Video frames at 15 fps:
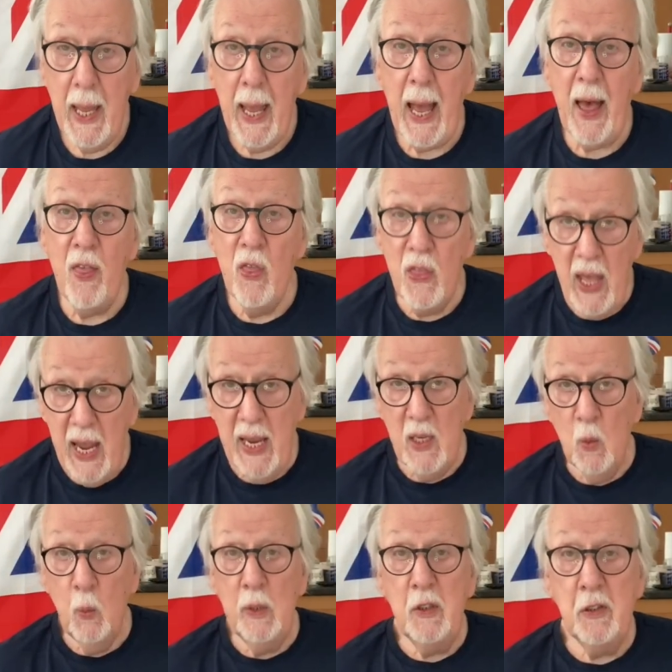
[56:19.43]
And
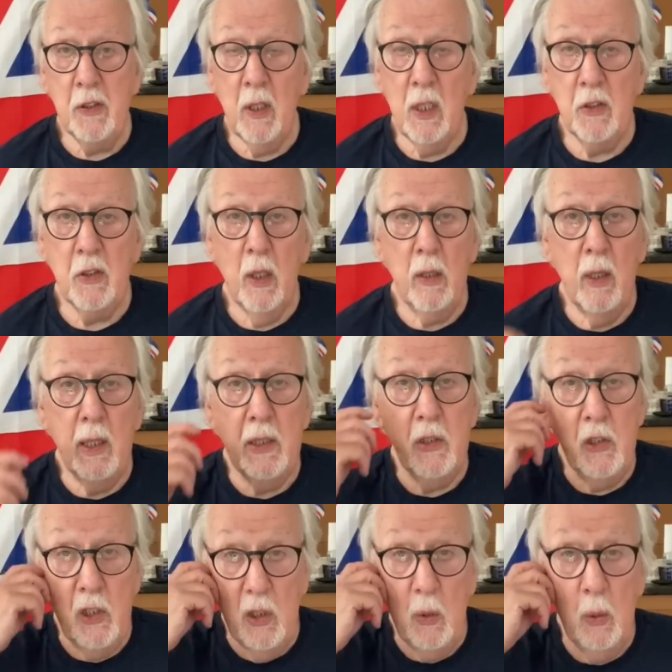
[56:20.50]
then we start on our
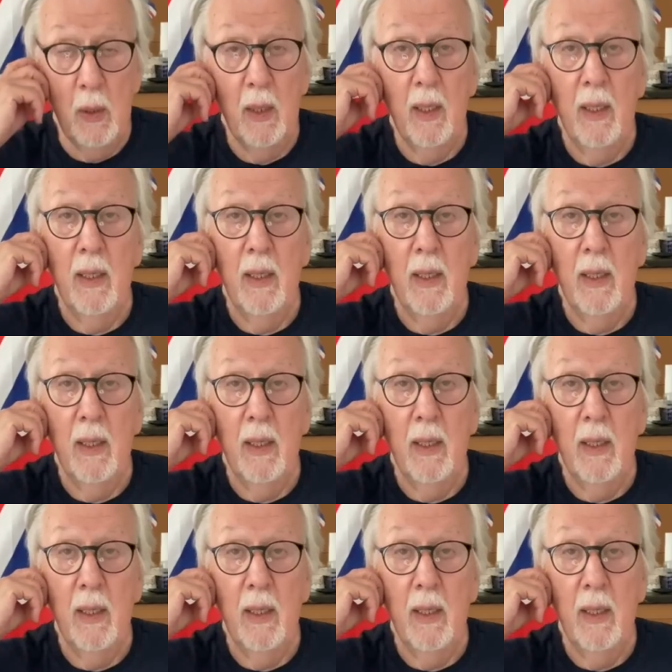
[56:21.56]
new